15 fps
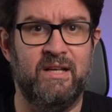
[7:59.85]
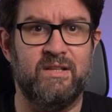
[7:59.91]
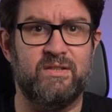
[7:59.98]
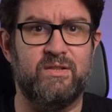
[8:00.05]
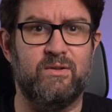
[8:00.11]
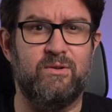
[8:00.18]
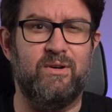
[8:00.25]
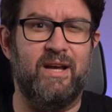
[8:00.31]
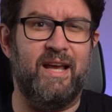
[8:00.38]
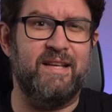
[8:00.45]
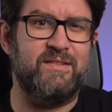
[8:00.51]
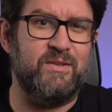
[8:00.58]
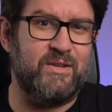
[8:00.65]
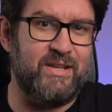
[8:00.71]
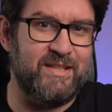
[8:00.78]
So
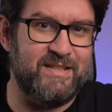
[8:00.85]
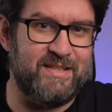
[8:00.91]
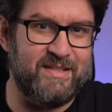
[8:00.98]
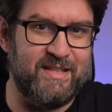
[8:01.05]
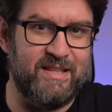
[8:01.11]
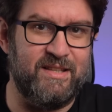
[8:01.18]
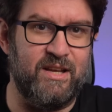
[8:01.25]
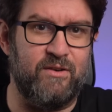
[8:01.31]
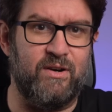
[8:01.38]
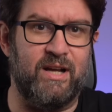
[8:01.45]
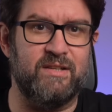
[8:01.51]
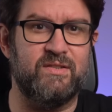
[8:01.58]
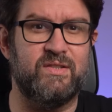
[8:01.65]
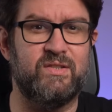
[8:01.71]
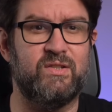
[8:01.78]
as you can see, there
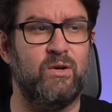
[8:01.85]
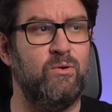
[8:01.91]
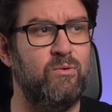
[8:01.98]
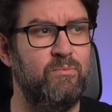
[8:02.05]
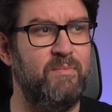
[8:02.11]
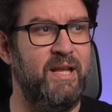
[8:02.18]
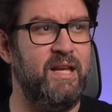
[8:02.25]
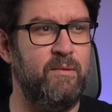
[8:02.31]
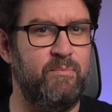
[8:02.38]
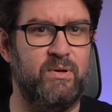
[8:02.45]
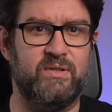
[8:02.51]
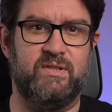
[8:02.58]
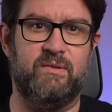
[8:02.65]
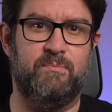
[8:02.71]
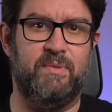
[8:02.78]
are so many
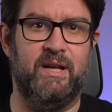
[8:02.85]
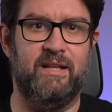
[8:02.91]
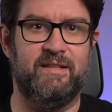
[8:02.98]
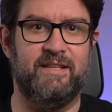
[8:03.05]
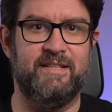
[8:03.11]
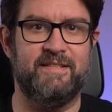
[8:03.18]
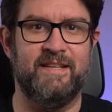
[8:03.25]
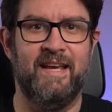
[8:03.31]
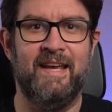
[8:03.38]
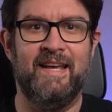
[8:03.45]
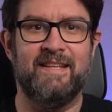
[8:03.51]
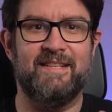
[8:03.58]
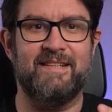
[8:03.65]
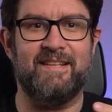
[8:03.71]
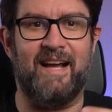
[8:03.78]
possibilities
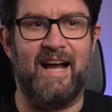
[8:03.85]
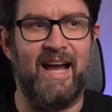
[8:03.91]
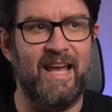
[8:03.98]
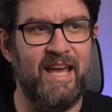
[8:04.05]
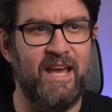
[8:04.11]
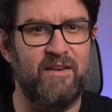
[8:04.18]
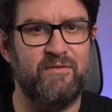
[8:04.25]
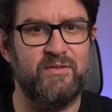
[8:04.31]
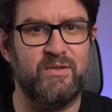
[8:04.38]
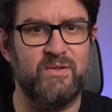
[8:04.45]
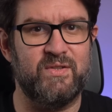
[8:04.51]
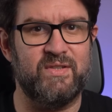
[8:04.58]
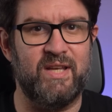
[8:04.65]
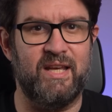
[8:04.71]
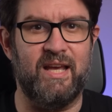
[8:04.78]
that I have to
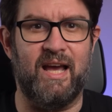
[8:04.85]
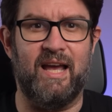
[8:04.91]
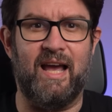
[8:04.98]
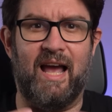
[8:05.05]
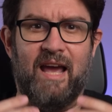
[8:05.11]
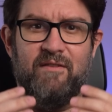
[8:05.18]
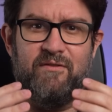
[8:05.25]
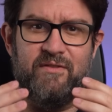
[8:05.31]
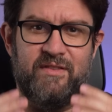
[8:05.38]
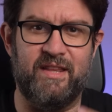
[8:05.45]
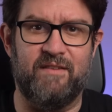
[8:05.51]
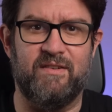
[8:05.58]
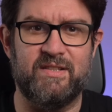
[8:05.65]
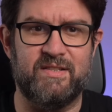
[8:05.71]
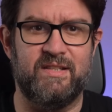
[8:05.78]
say I've
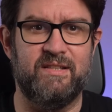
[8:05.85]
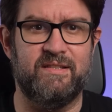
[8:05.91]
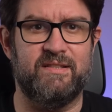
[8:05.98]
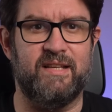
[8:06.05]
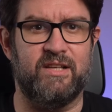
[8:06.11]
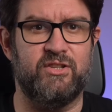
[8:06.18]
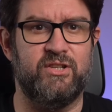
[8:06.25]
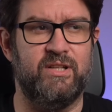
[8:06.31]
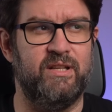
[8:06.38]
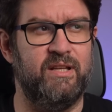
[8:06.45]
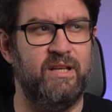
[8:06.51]
never seen such an